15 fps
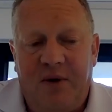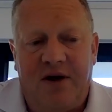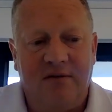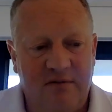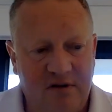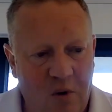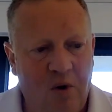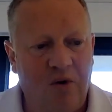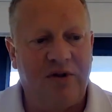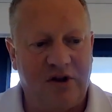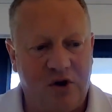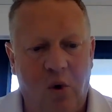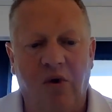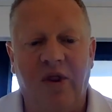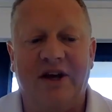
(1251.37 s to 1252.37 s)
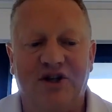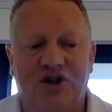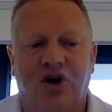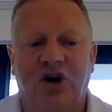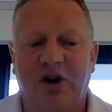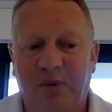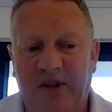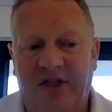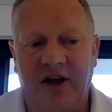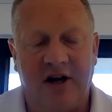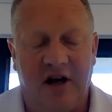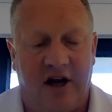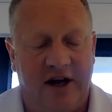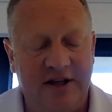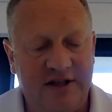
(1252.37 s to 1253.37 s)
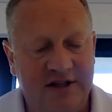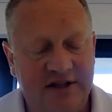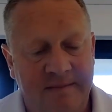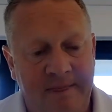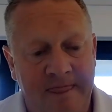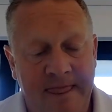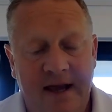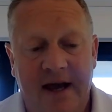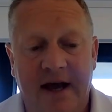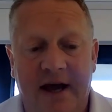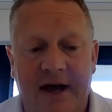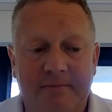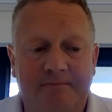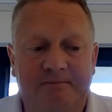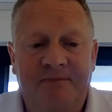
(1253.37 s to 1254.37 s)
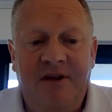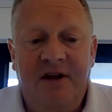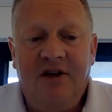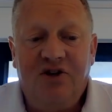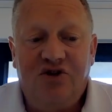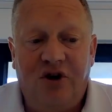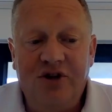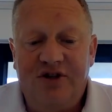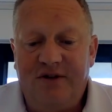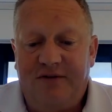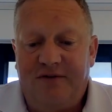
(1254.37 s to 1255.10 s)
So we can go on that journey with the clients. Try